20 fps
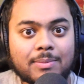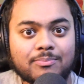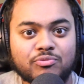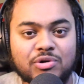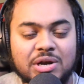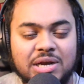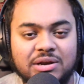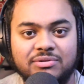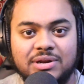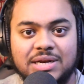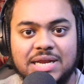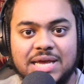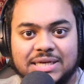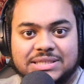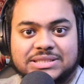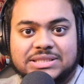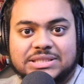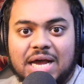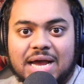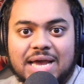I'm really
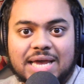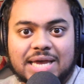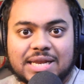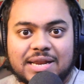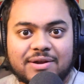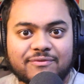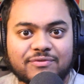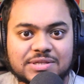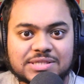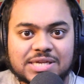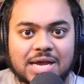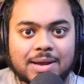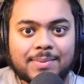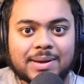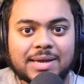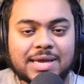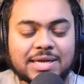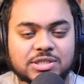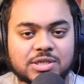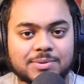excited every time
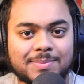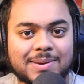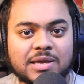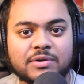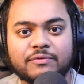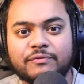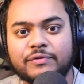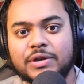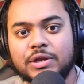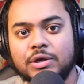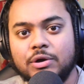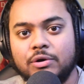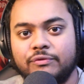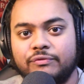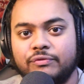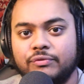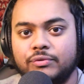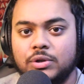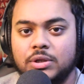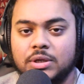I get to make a video
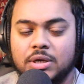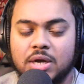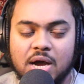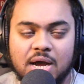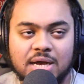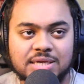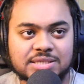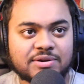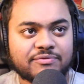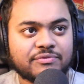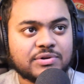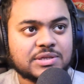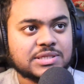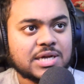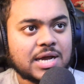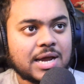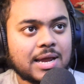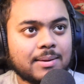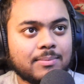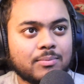for you guys. Every
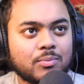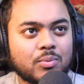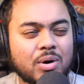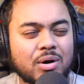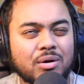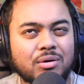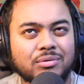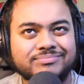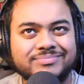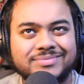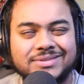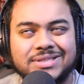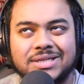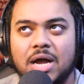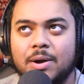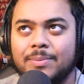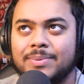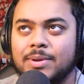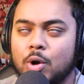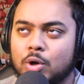time, well,
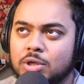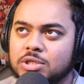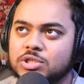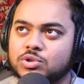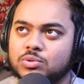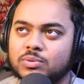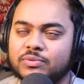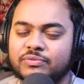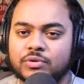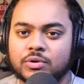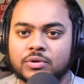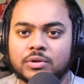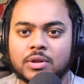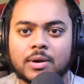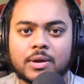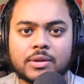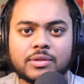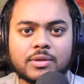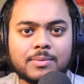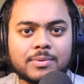I'll be honest with you,
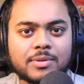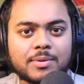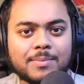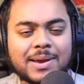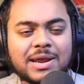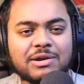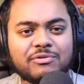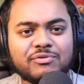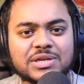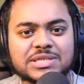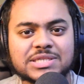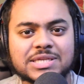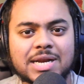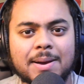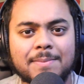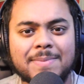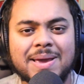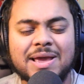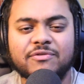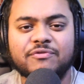the main reason
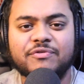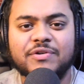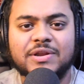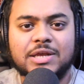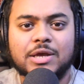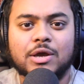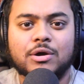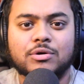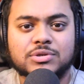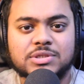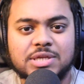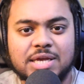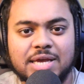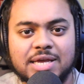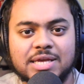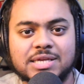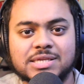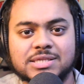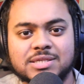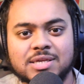I make videos
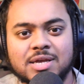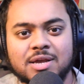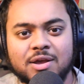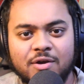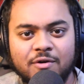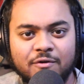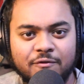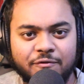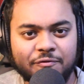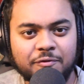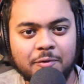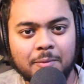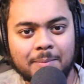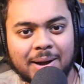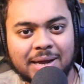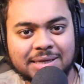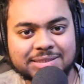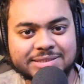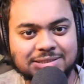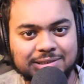is for
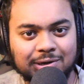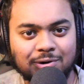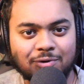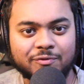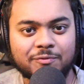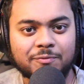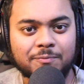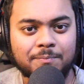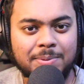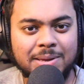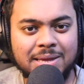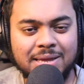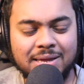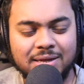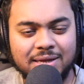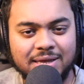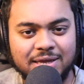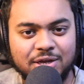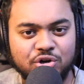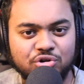myself.
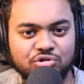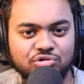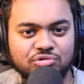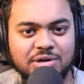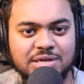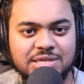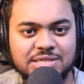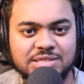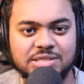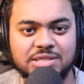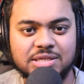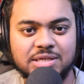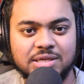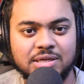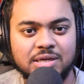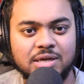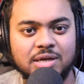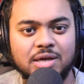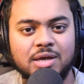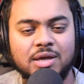Being a
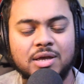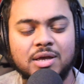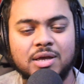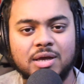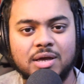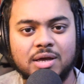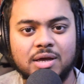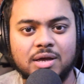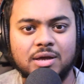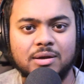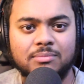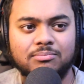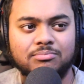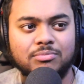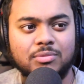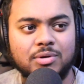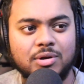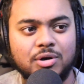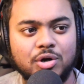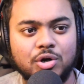crazy
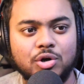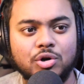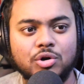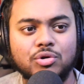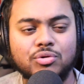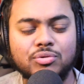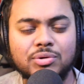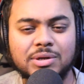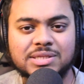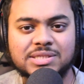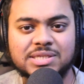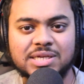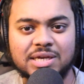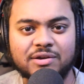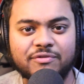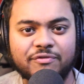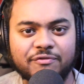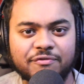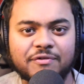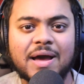
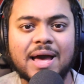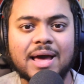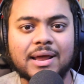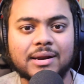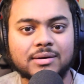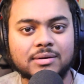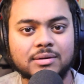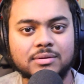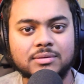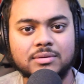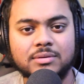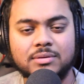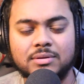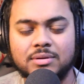lunatic fan